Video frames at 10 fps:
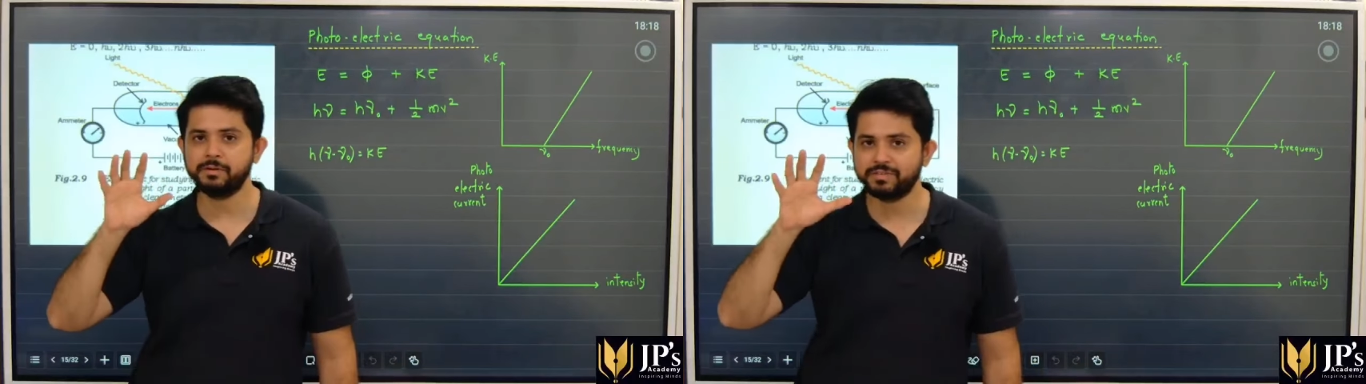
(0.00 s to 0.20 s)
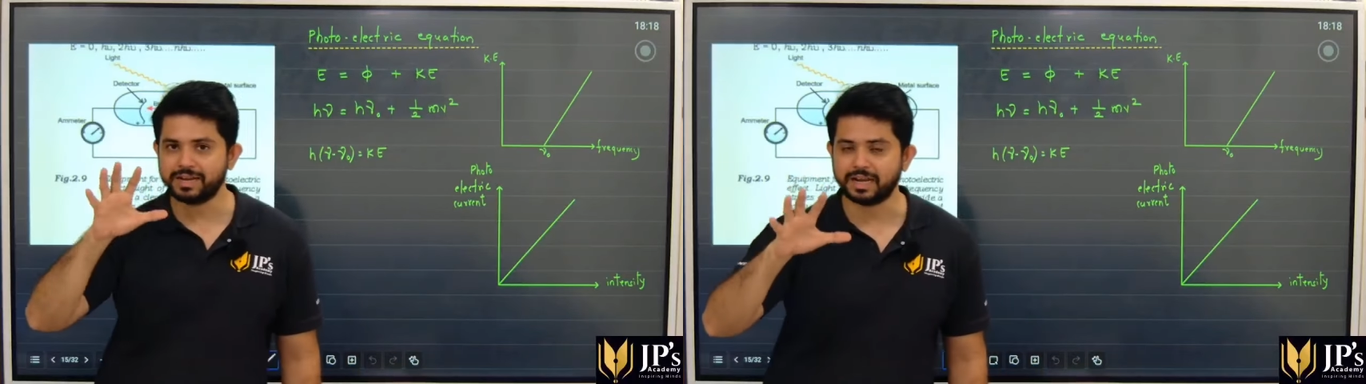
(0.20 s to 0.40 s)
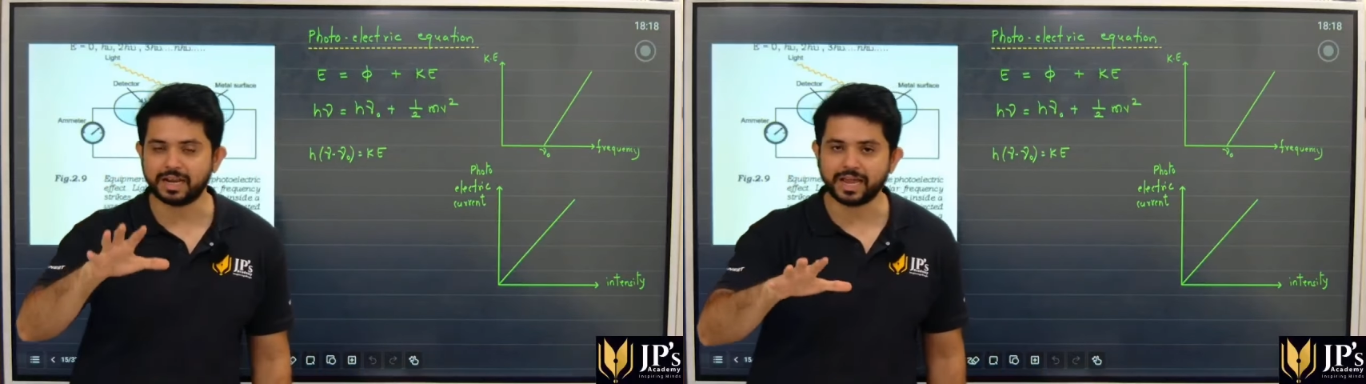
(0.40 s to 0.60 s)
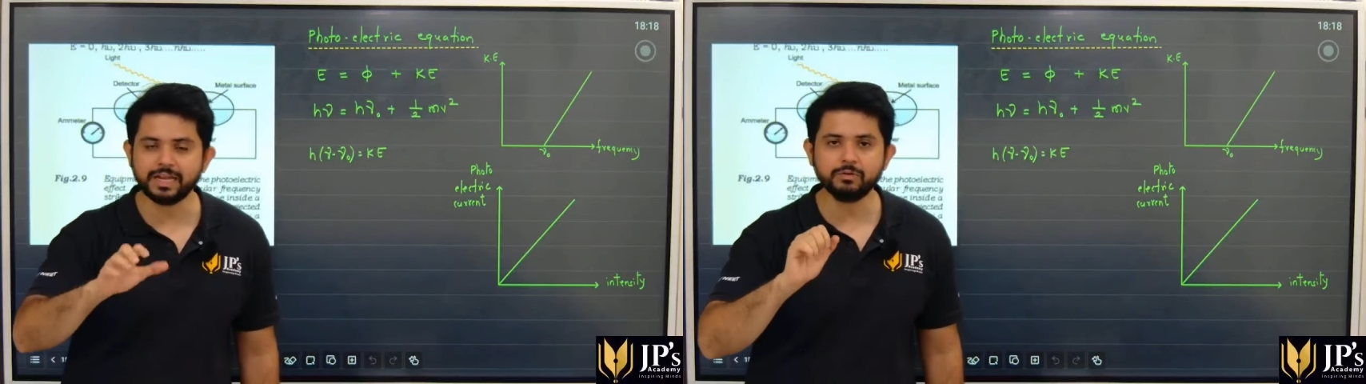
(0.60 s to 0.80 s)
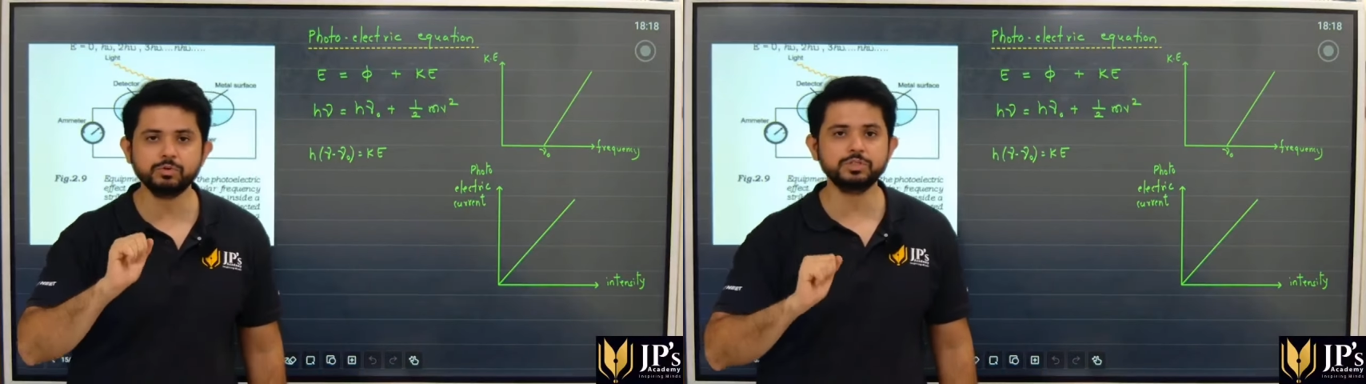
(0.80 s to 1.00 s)
when
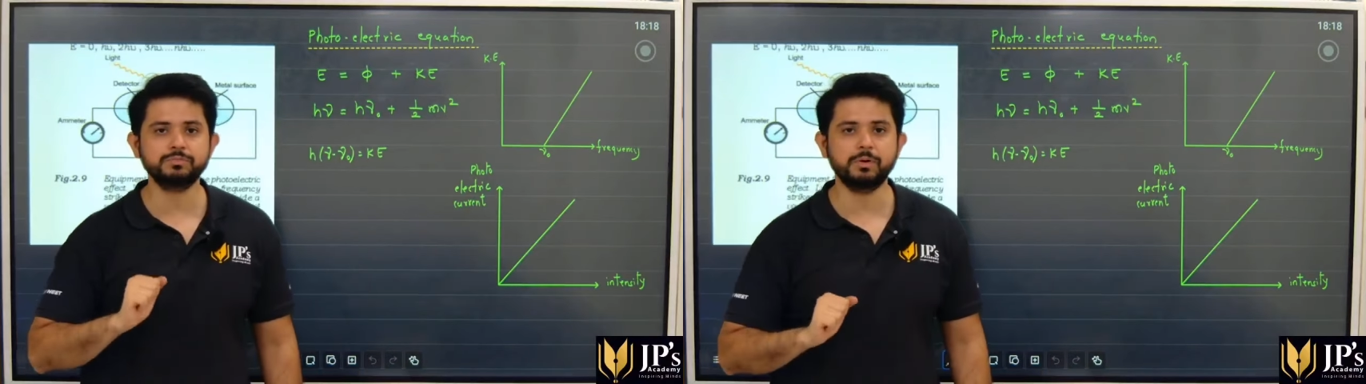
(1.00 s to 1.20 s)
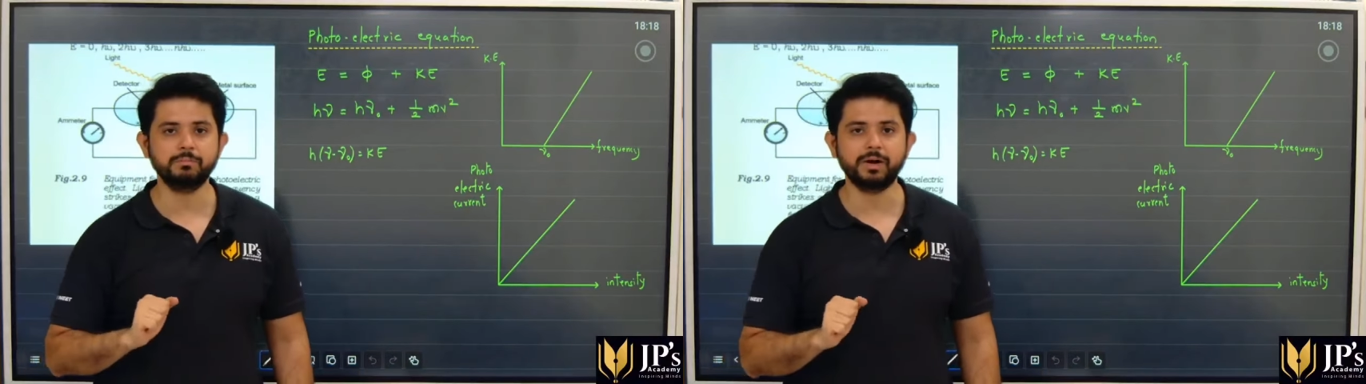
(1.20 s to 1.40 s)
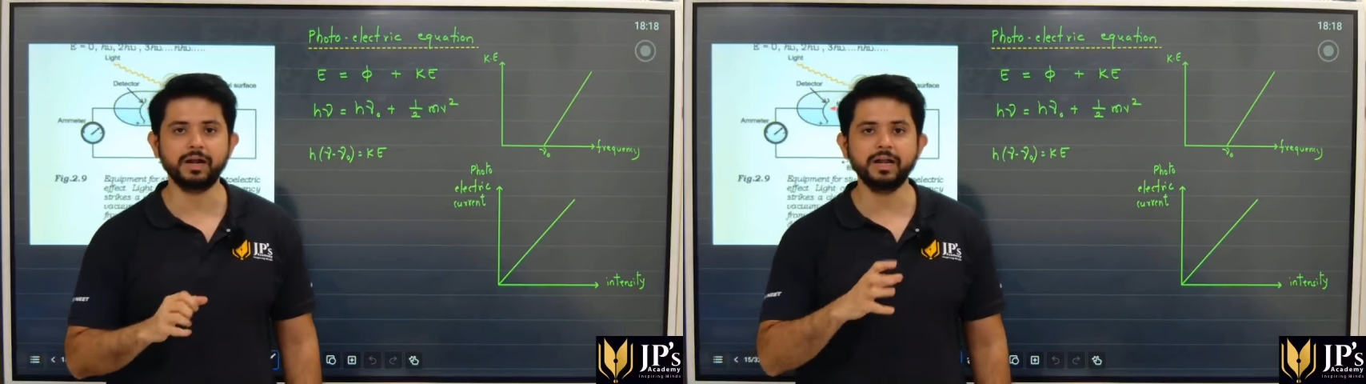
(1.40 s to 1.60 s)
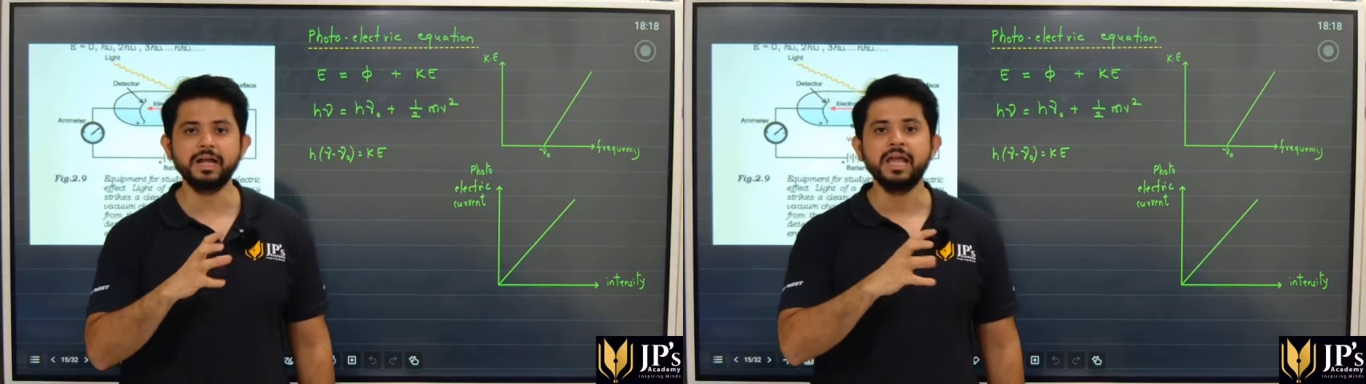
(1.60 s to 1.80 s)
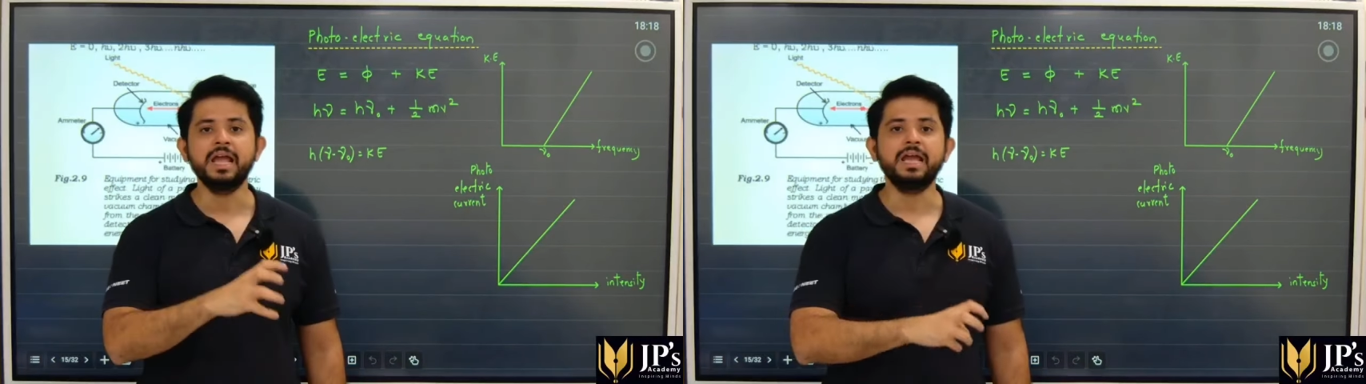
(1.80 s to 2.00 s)
light was bombarded,
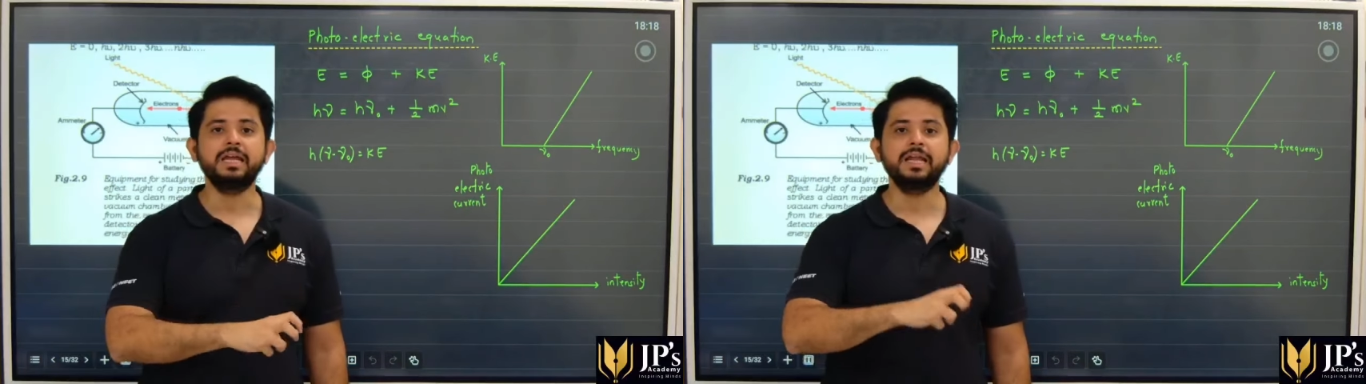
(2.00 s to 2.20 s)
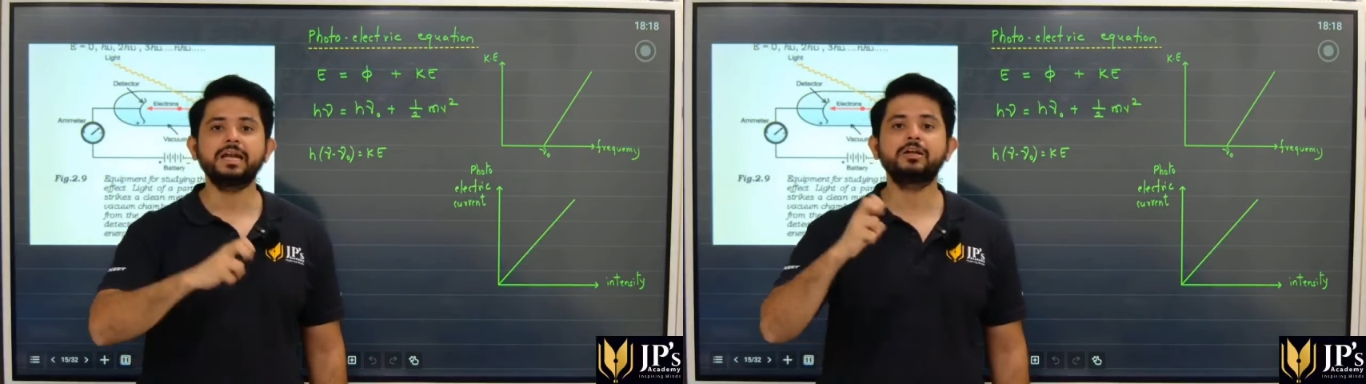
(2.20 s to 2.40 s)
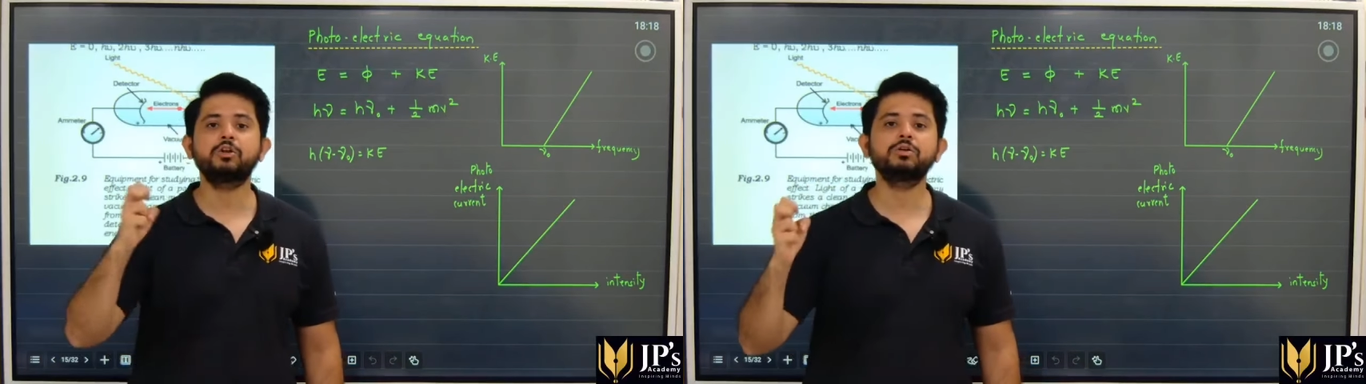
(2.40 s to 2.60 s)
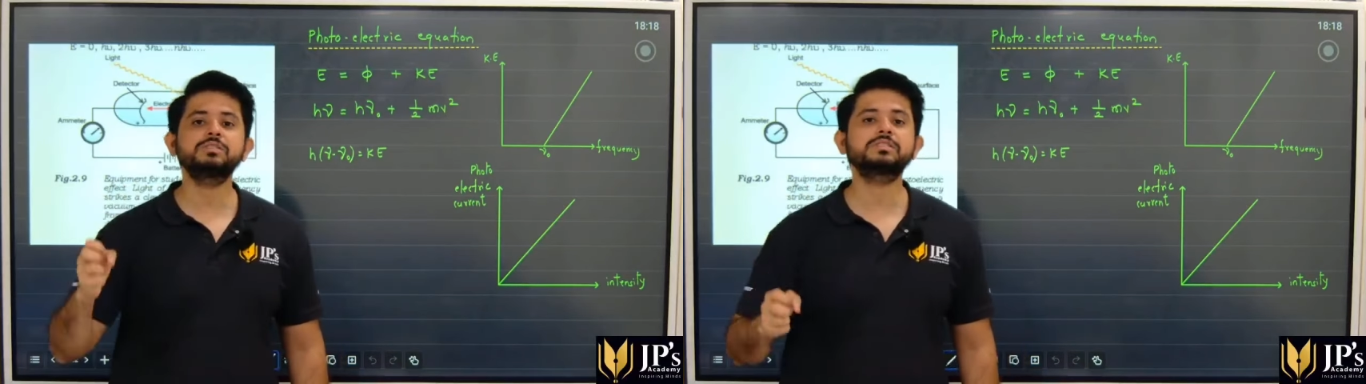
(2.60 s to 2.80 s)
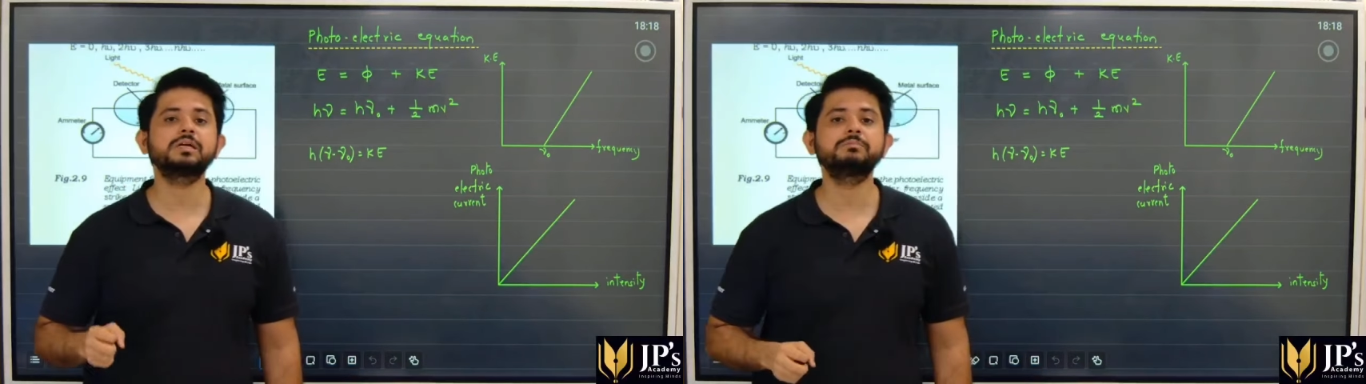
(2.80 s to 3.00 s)

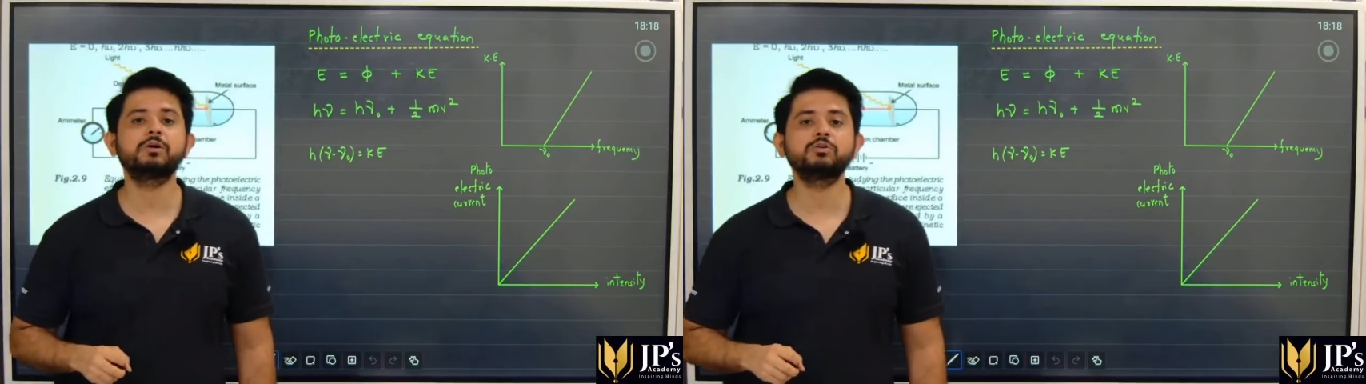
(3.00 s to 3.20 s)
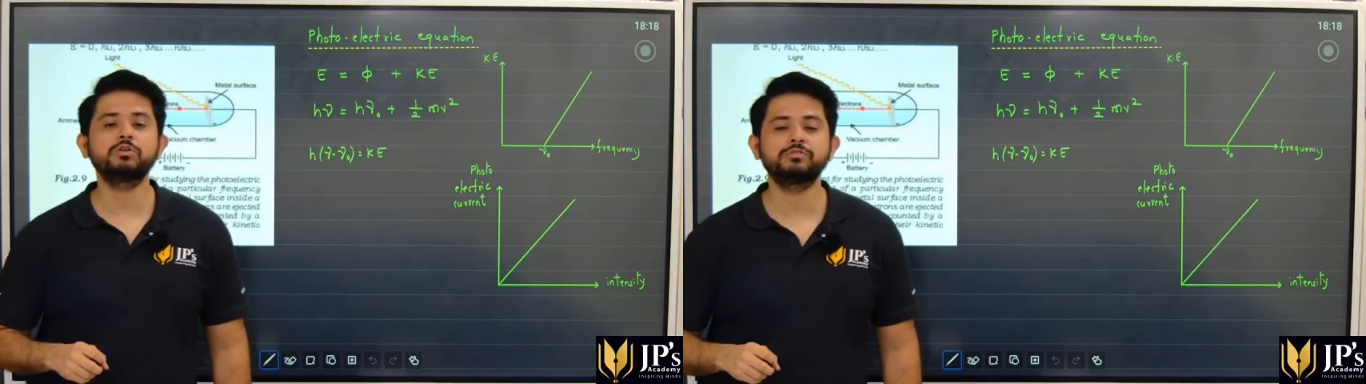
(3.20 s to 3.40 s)
electrons come out of